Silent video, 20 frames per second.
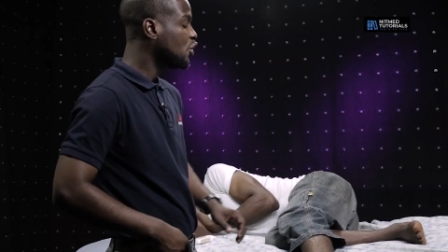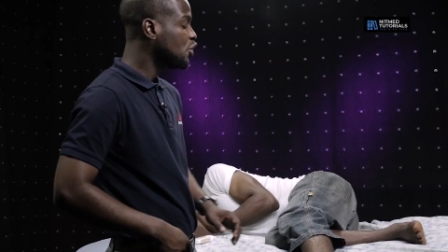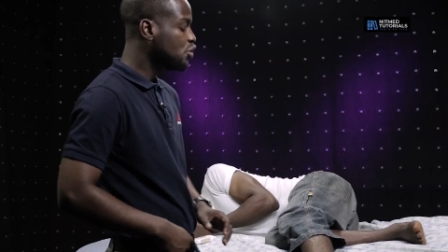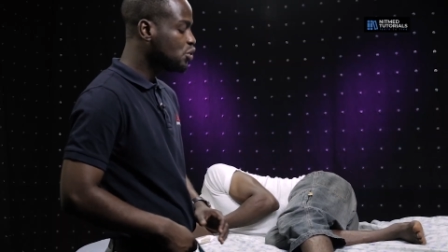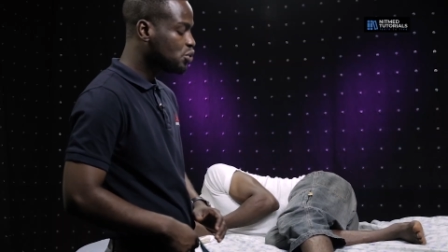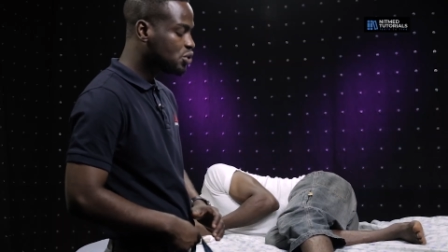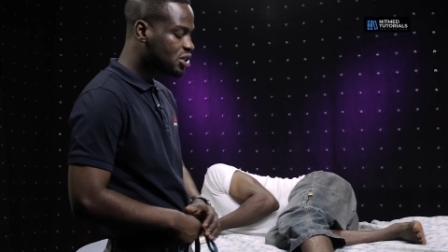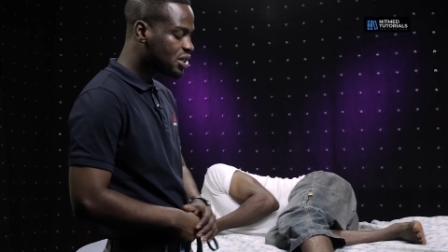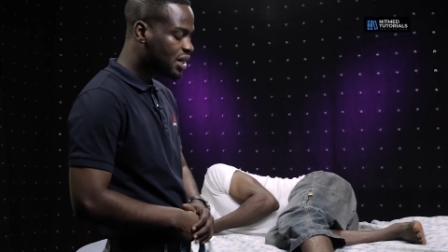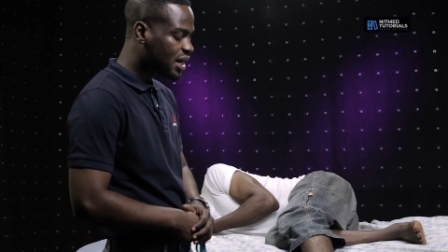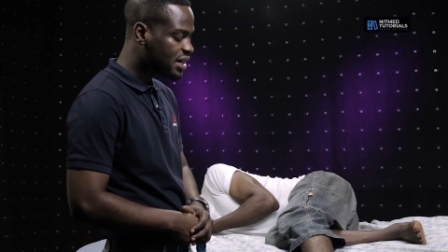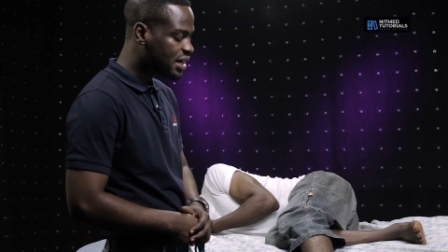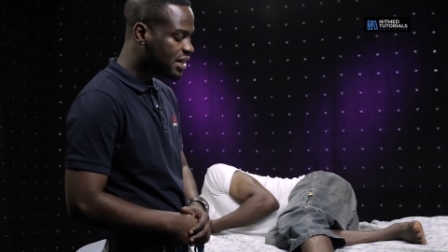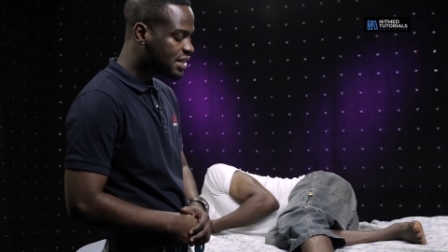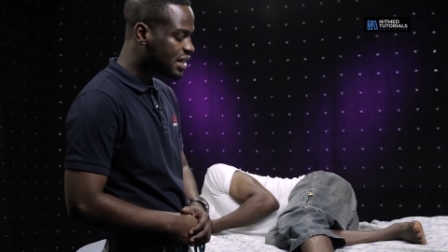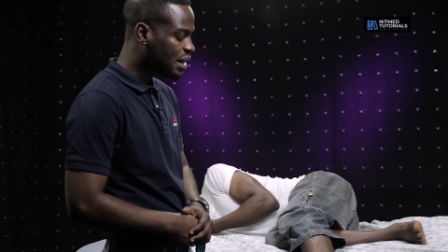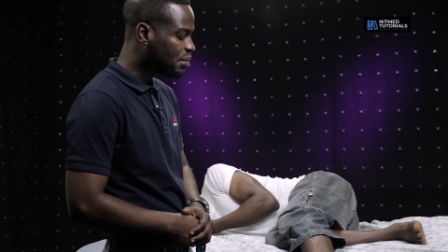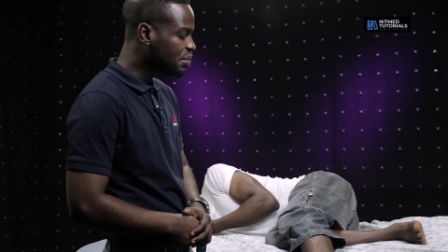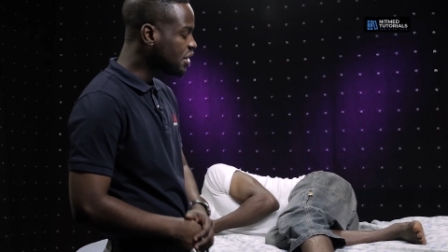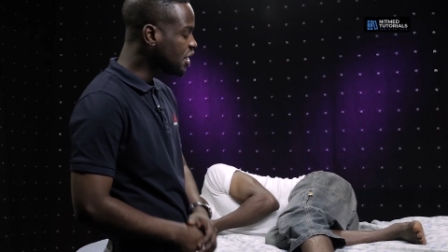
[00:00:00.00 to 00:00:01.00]
you start
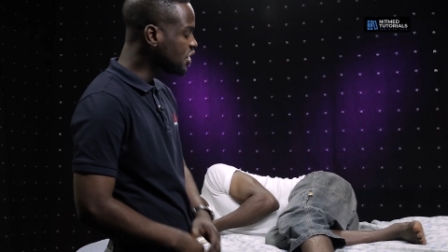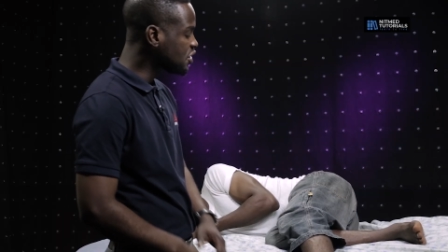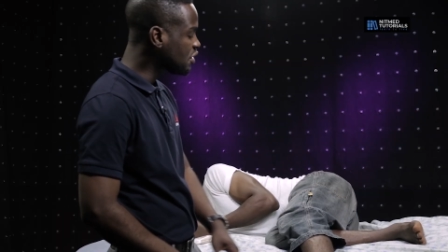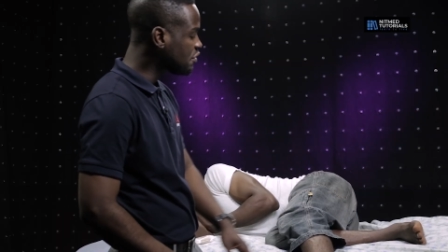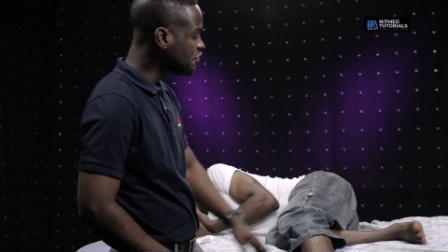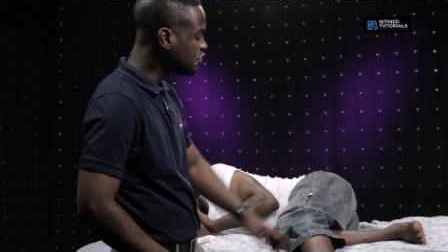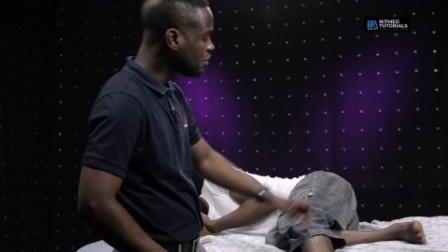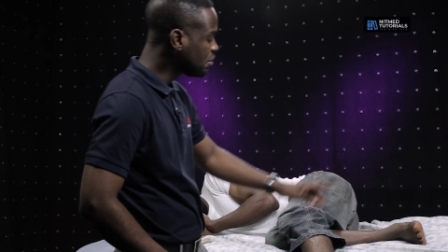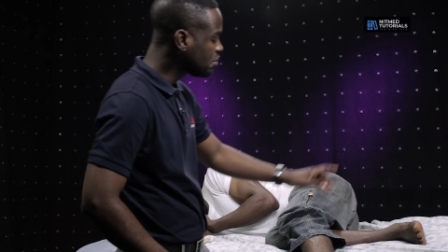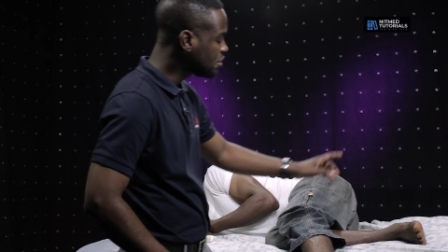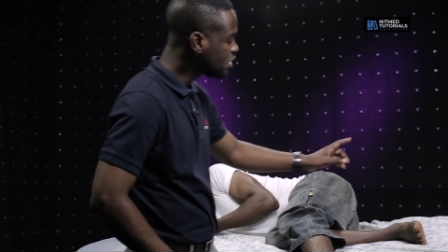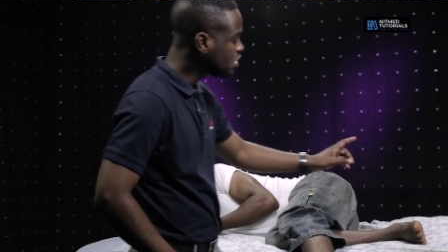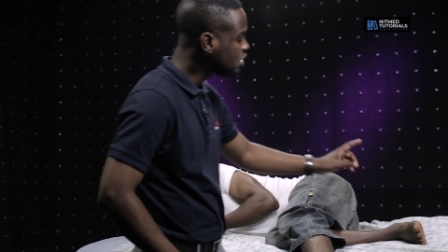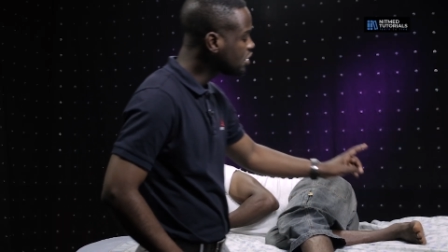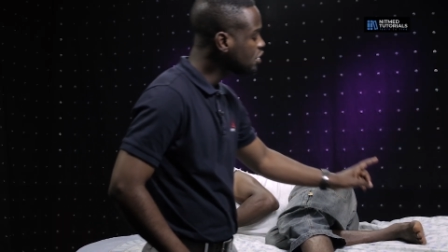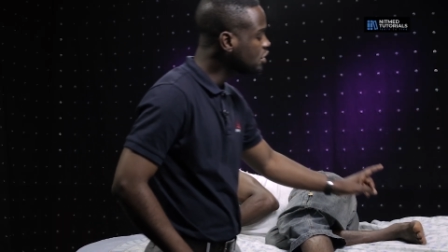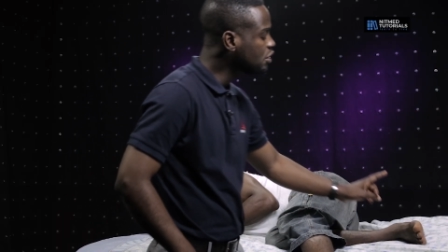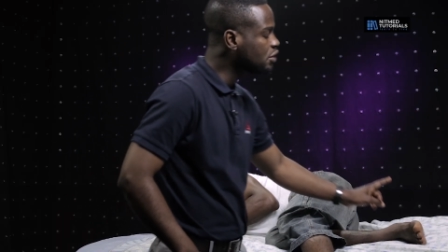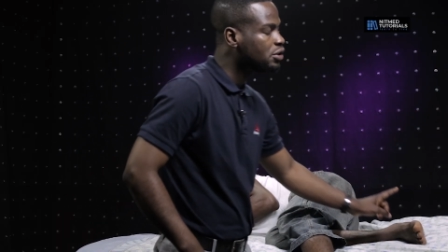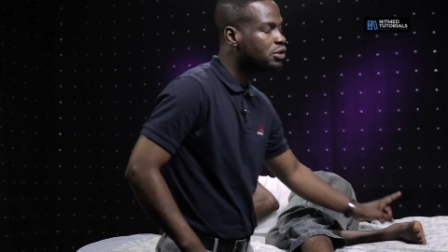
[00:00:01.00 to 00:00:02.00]
examination from the
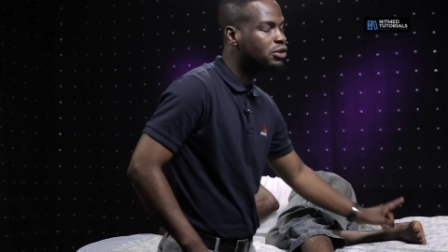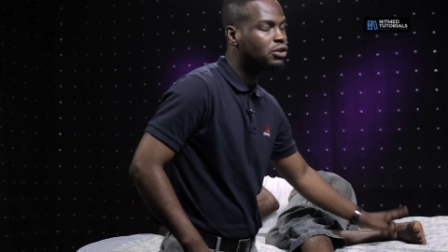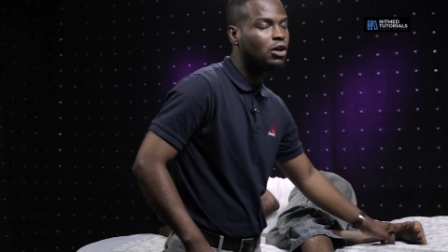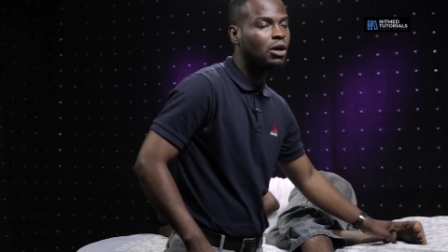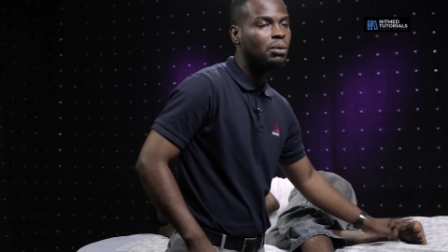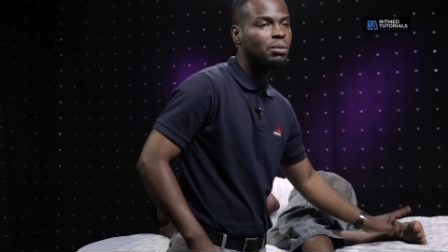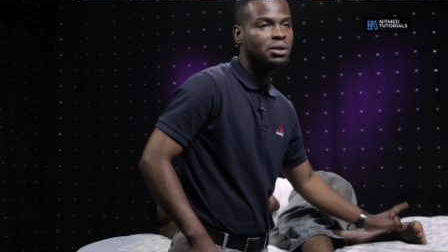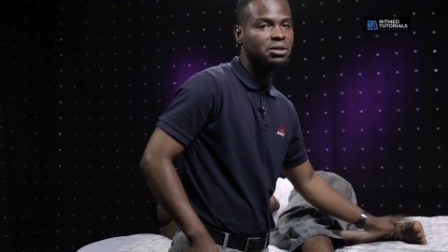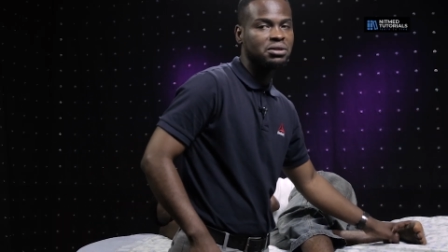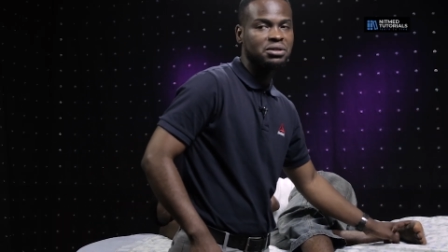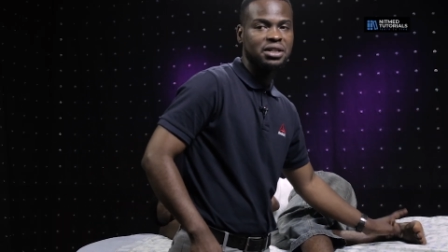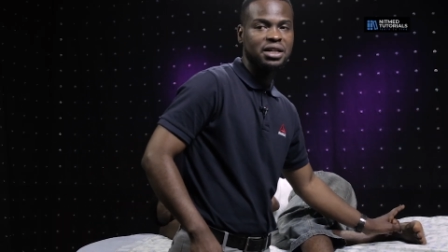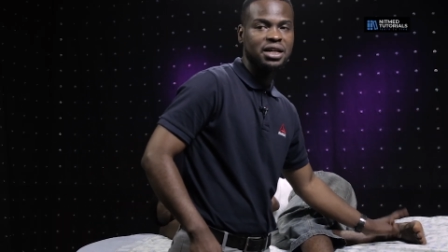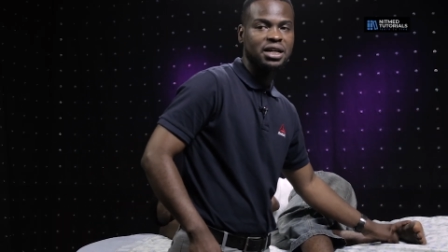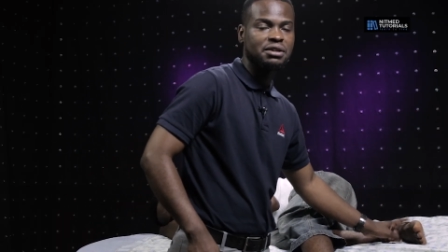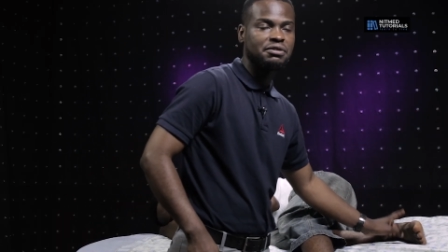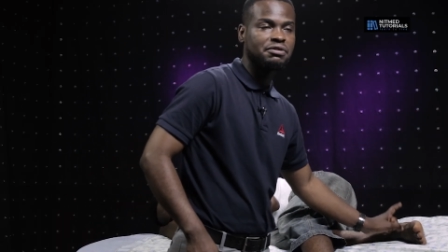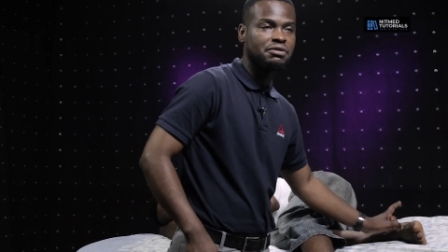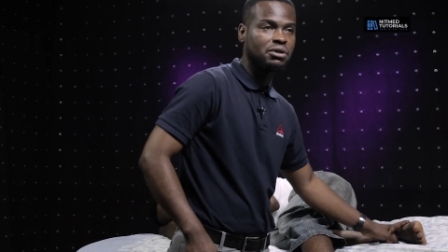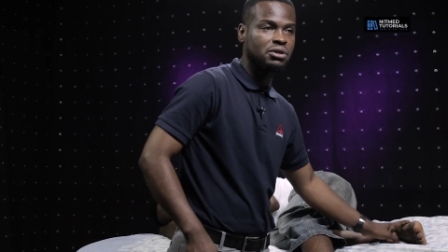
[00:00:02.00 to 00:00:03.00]
normal
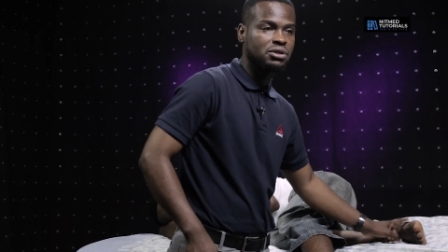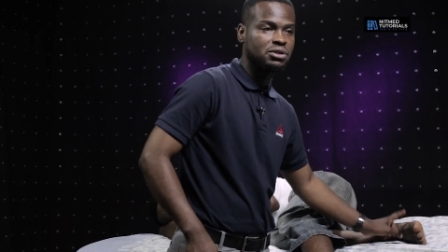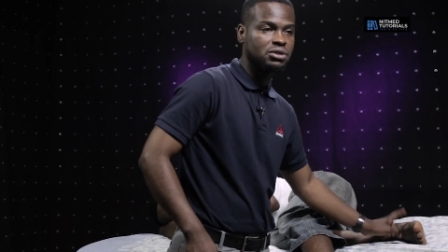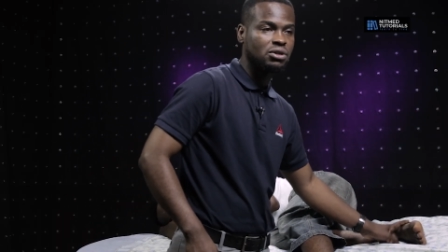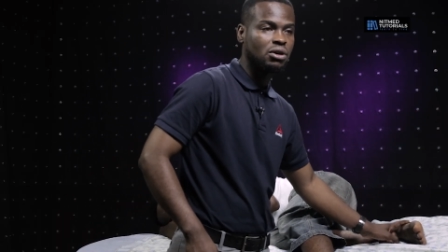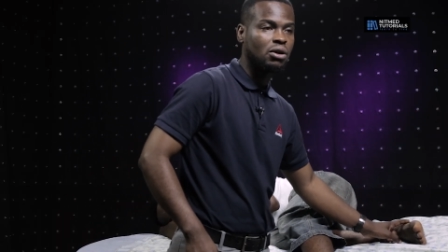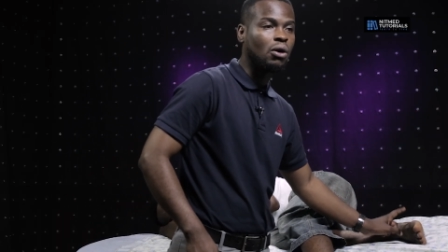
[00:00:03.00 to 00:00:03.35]
leg first.